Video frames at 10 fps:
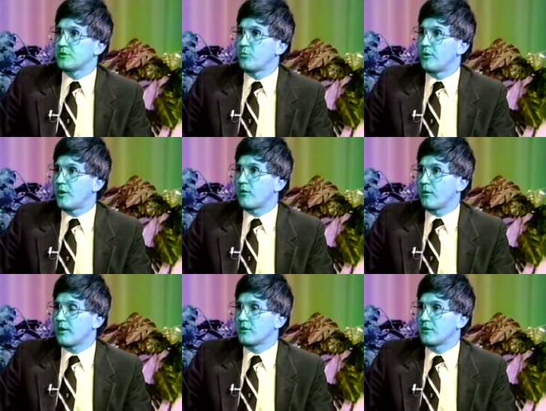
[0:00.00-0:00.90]
boy not
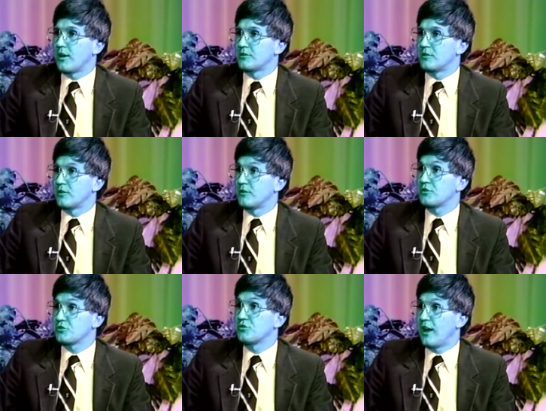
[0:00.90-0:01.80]
recognizing that
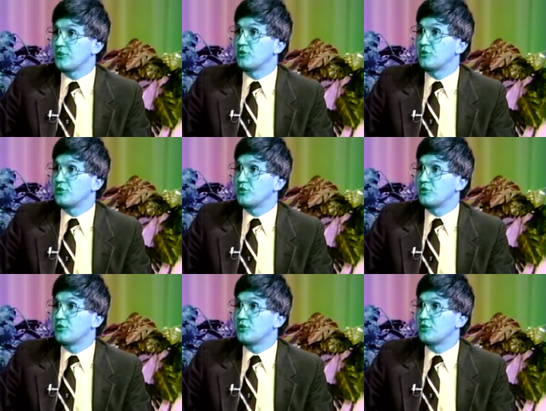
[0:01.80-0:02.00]
this is not